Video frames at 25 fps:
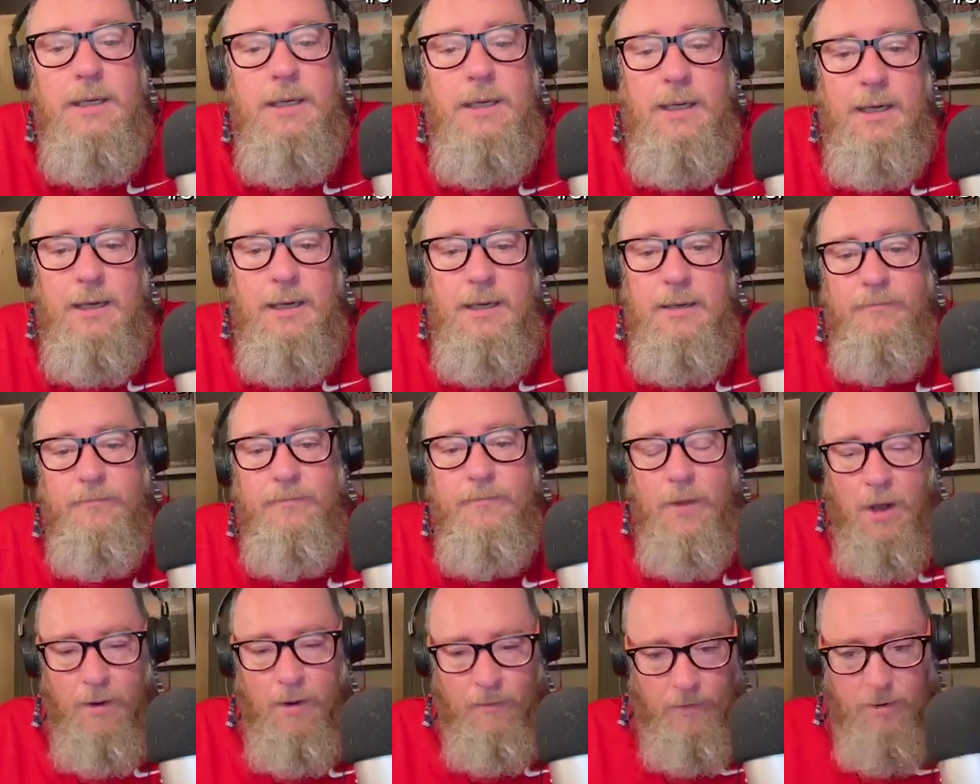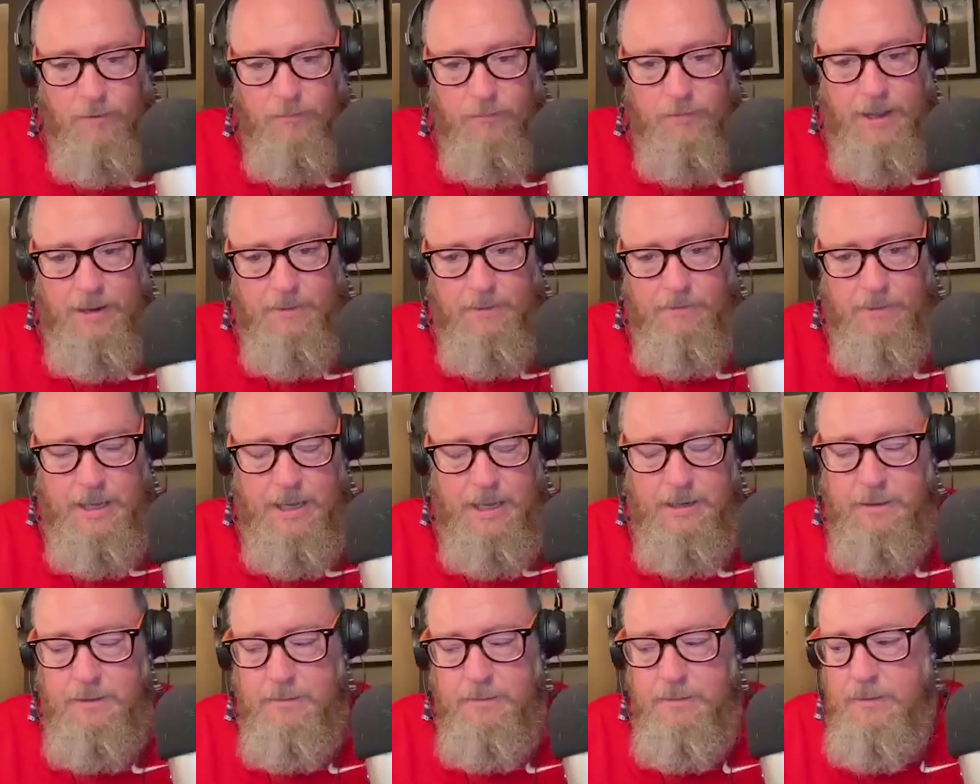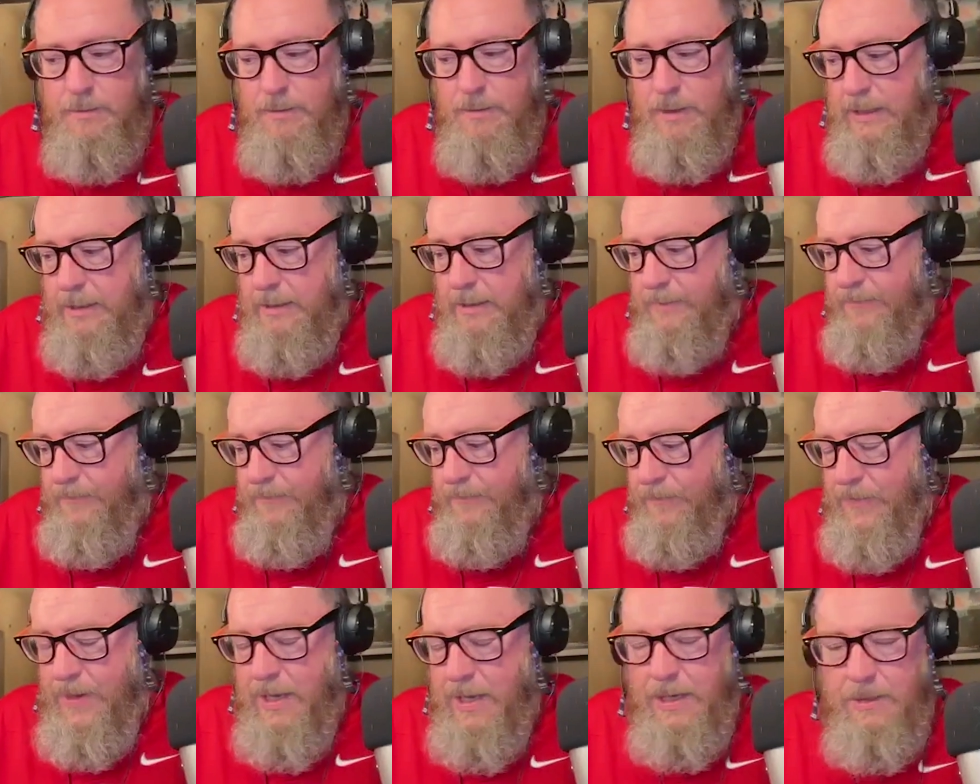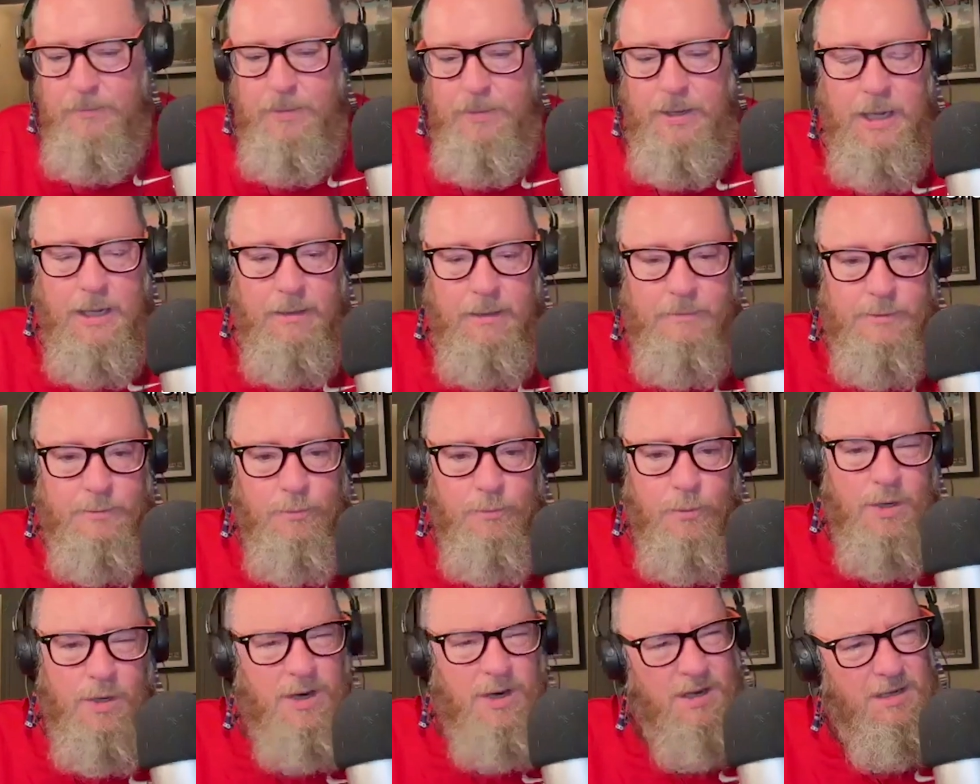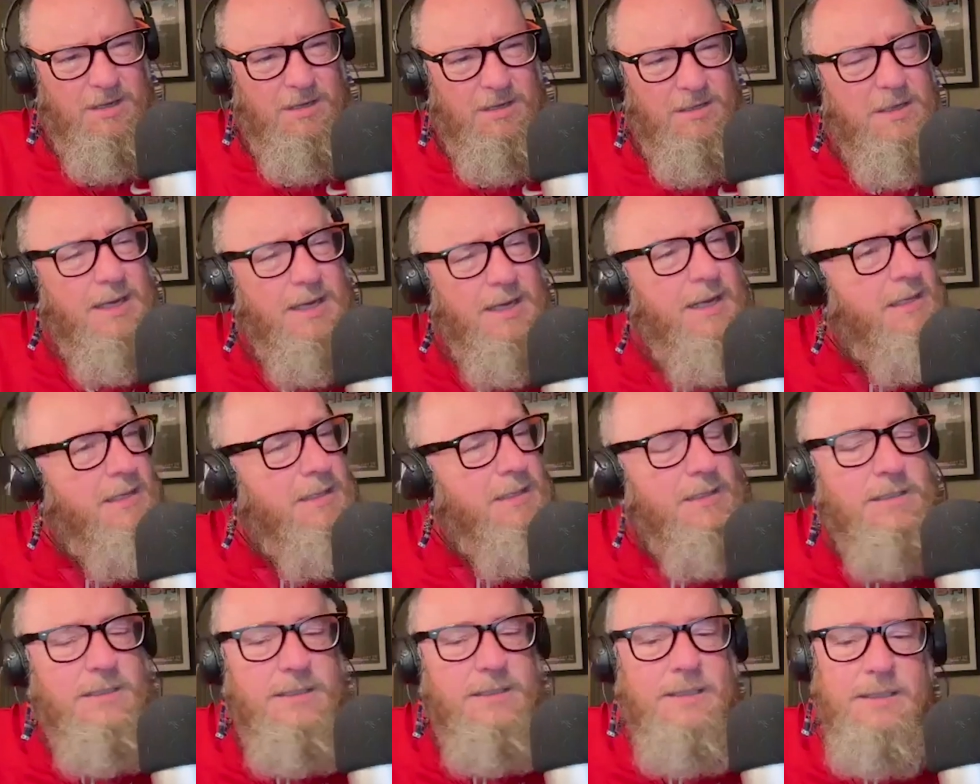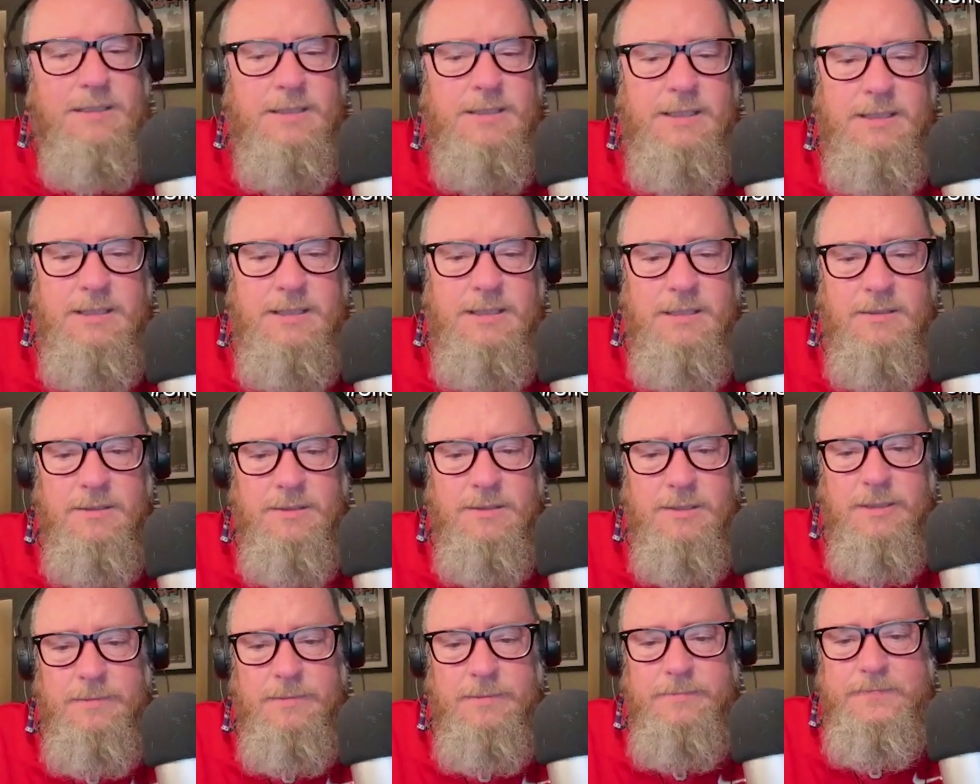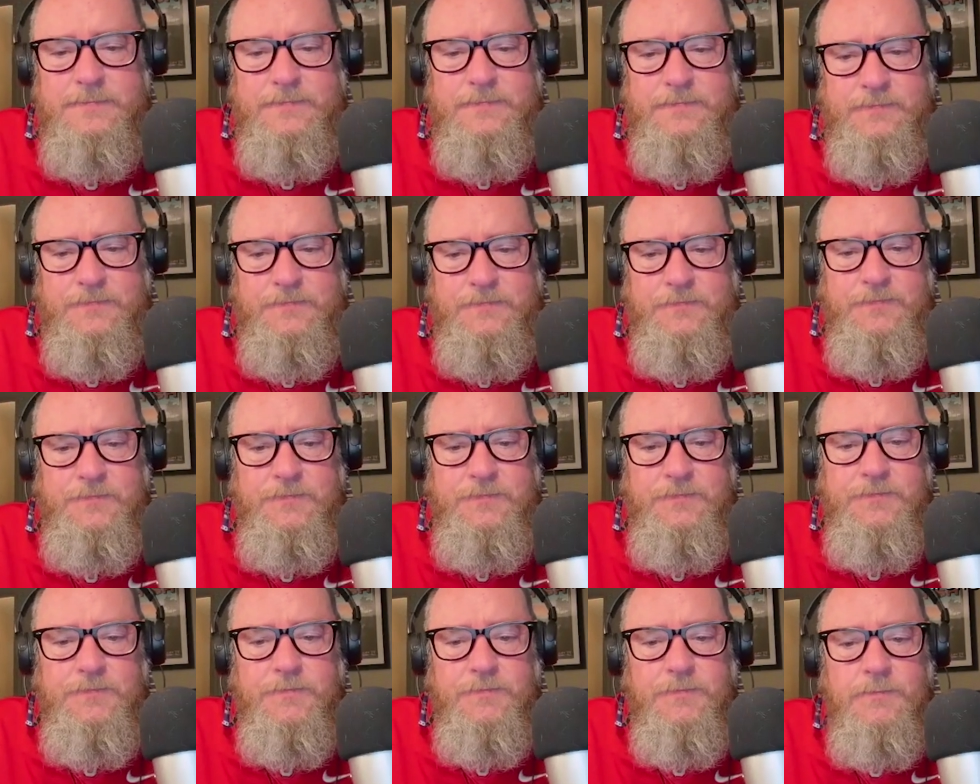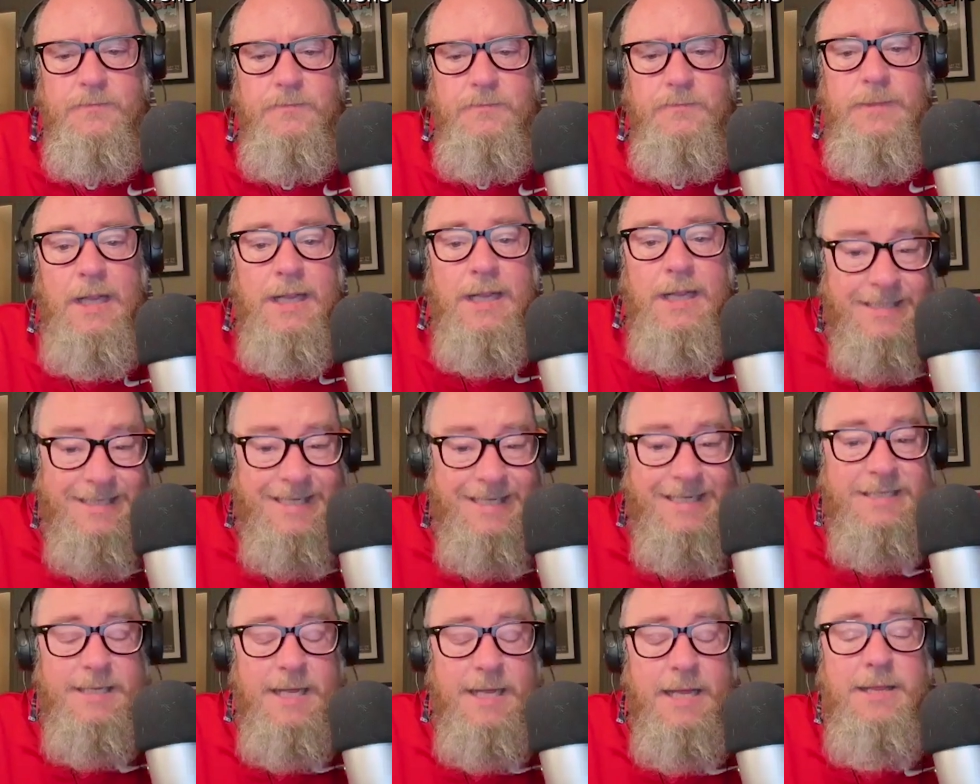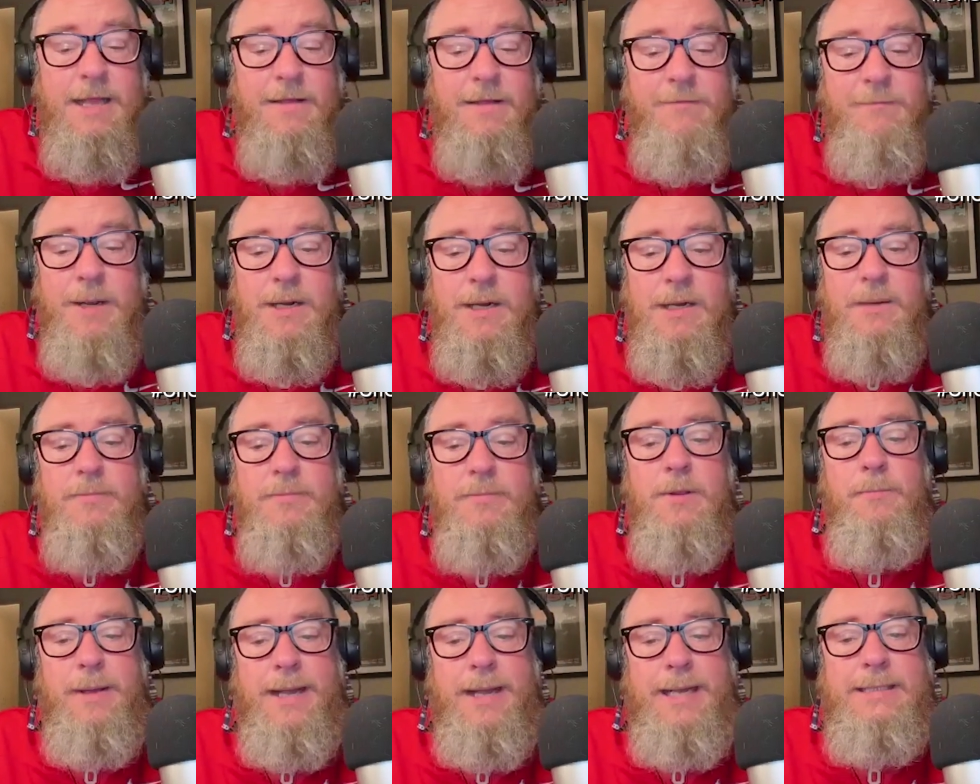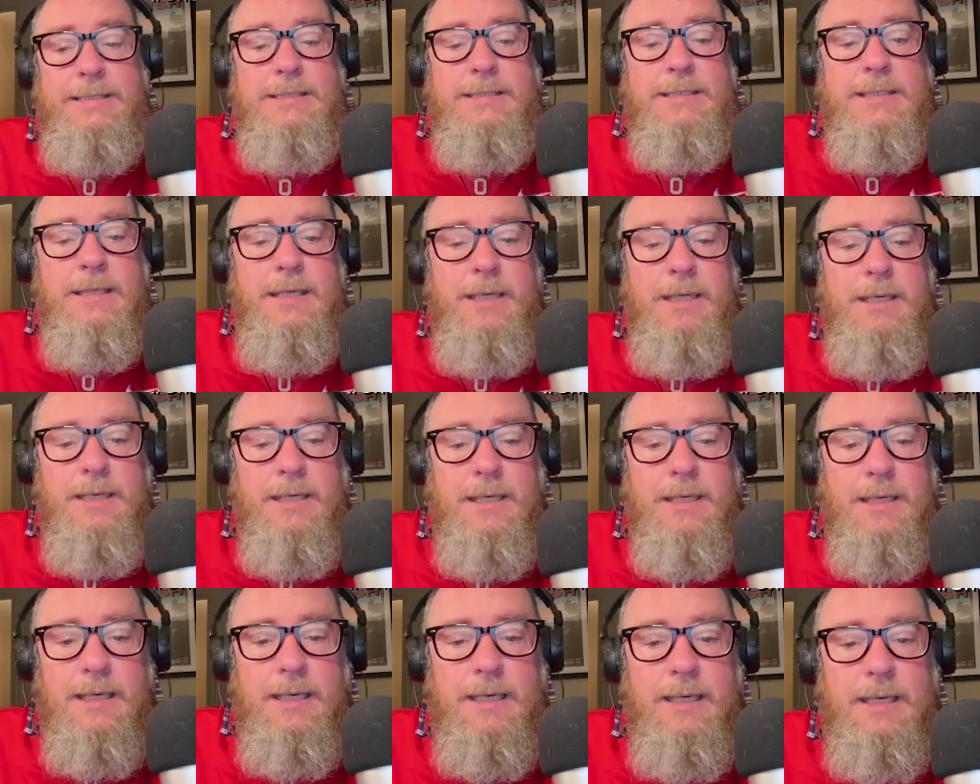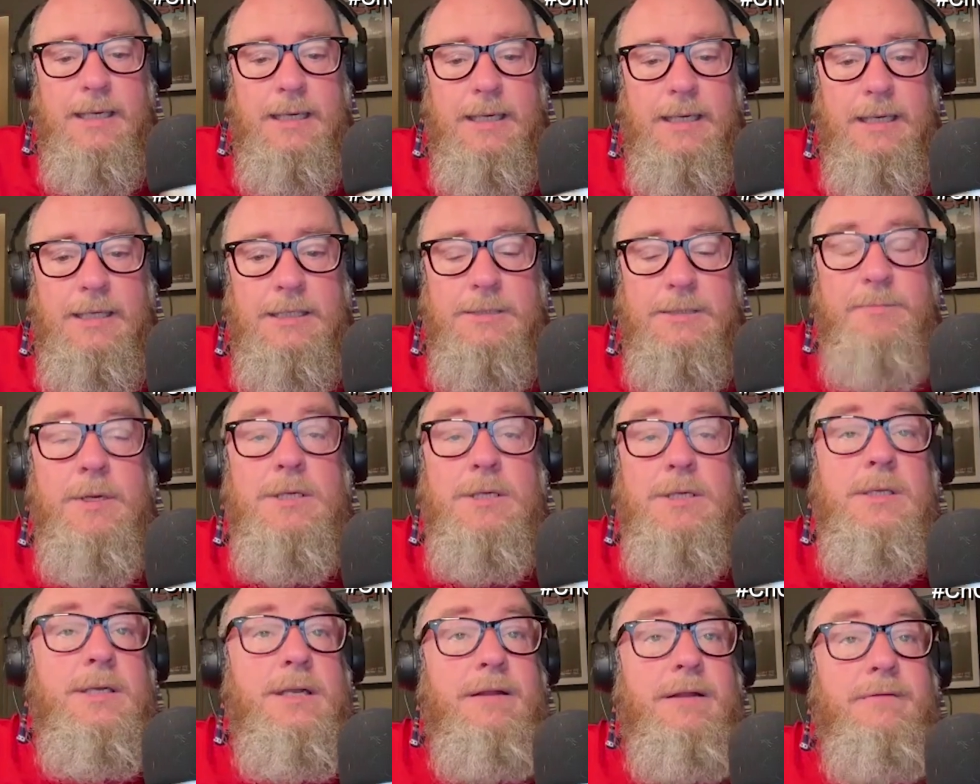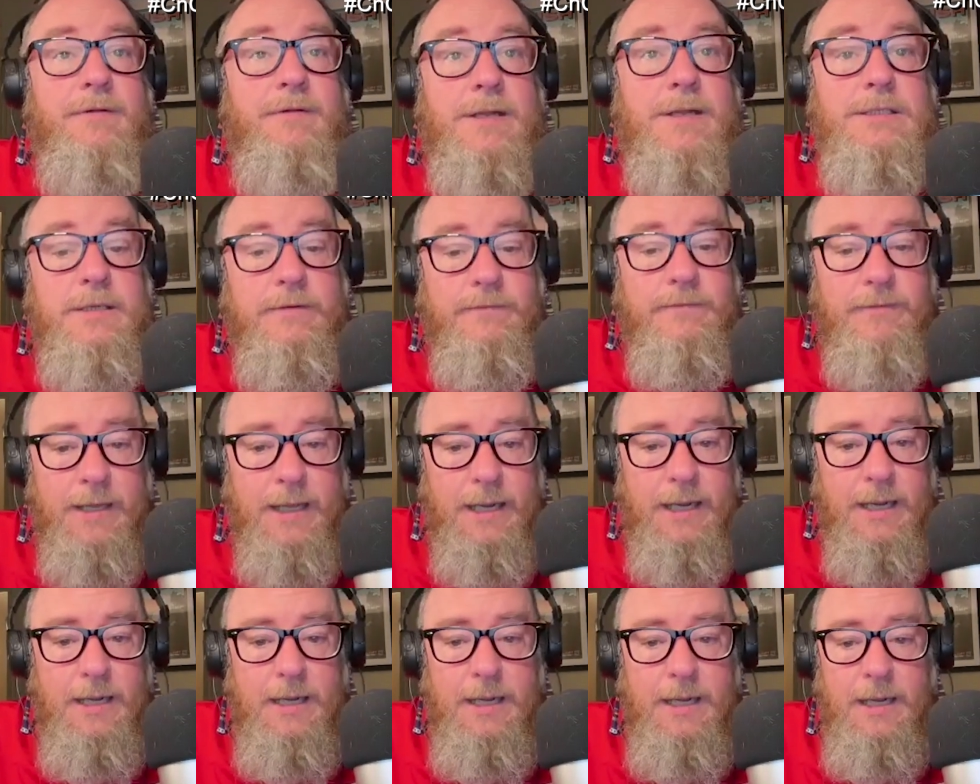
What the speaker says: Although that becomes more, as the season goes on. Since then, they've picked up the pace, especially defensively.